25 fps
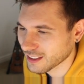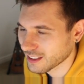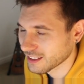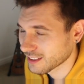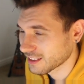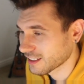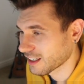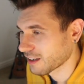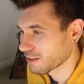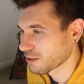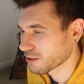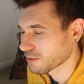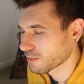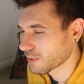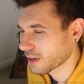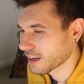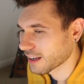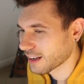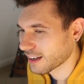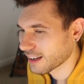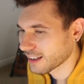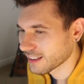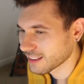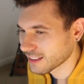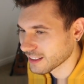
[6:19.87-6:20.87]
So that was
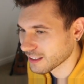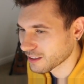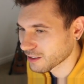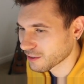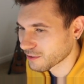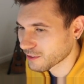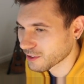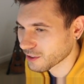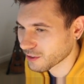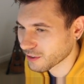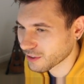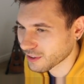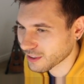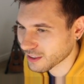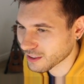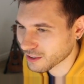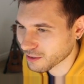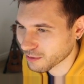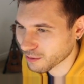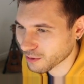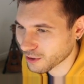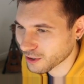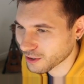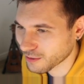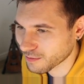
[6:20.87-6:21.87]
my idea of doing
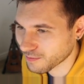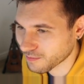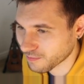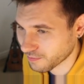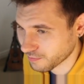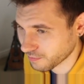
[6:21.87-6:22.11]
this one.